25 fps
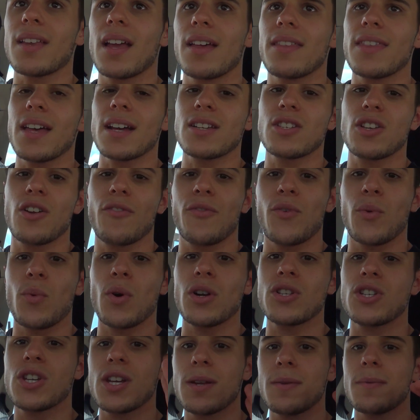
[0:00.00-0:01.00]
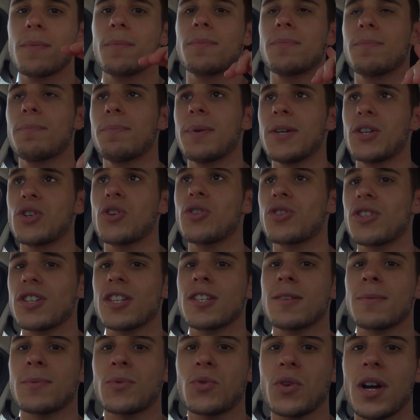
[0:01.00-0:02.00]
thanks a lot for watching. Be sure
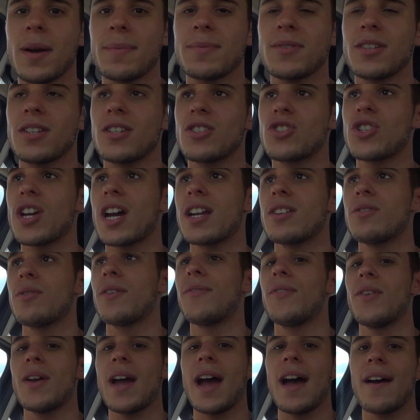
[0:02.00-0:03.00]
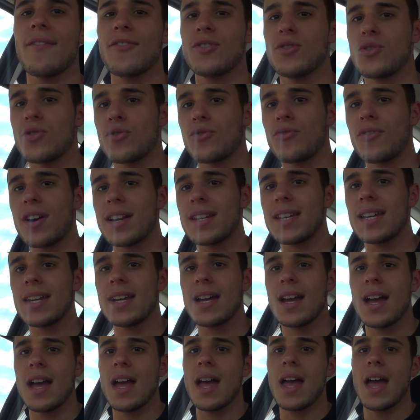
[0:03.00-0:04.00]
to subscribe to the channel if you haven't
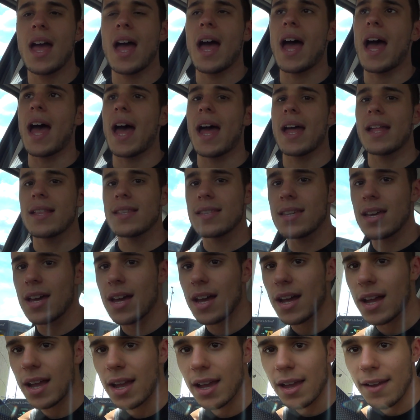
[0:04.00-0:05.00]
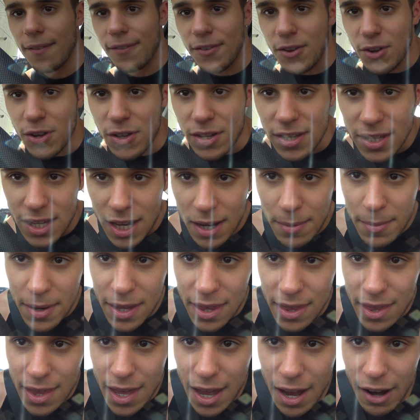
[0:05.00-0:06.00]
already, and if you can see
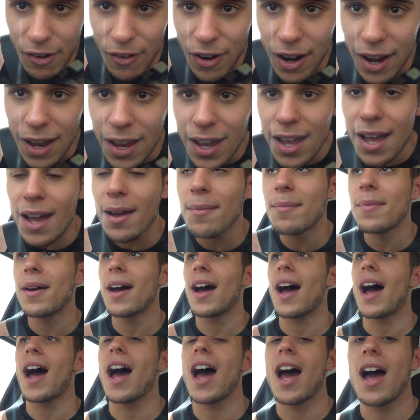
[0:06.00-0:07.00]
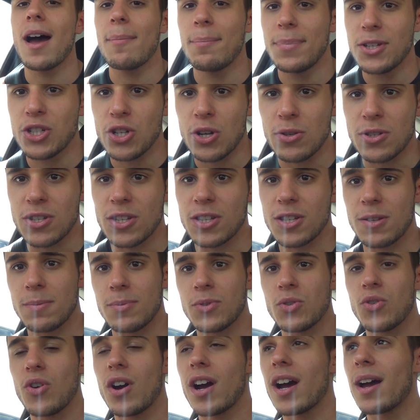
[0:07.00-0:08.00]
me, there I am. Be sure to
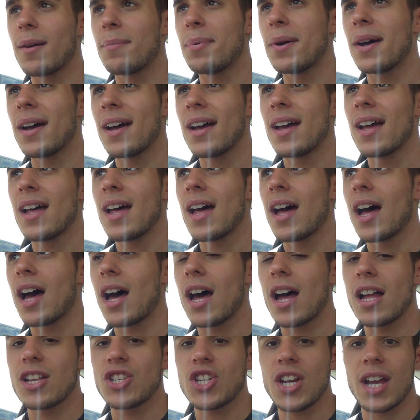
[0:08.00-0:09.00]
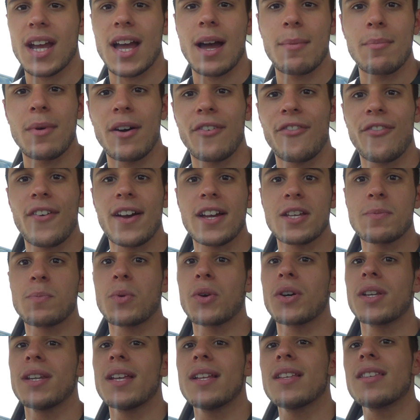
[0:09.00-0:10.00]
subscribe. Check out my
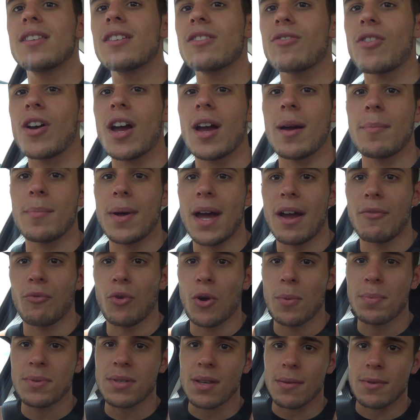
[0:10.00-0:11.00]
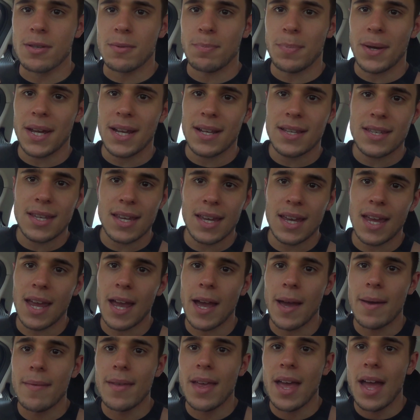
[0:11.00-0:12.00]
Facebook and Instagram at
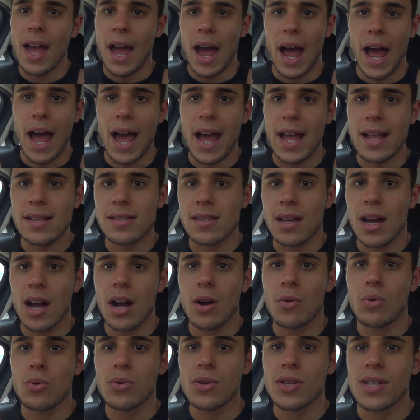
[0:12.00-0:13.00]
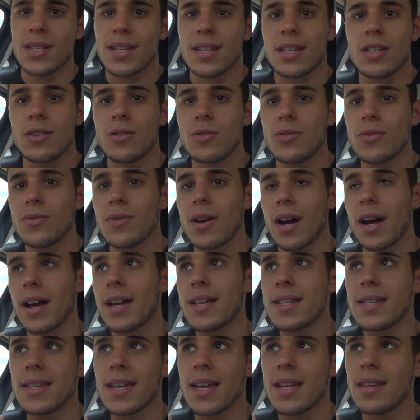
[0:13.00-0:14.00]
RobStubbsPT, and I will see you
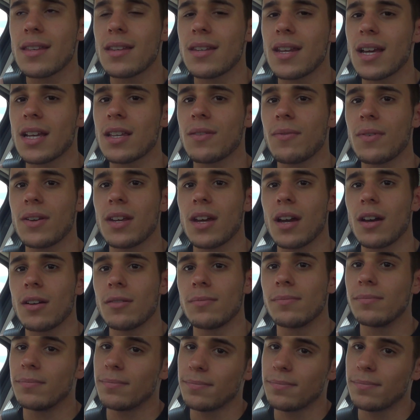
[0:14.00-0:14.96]
guys in the next video.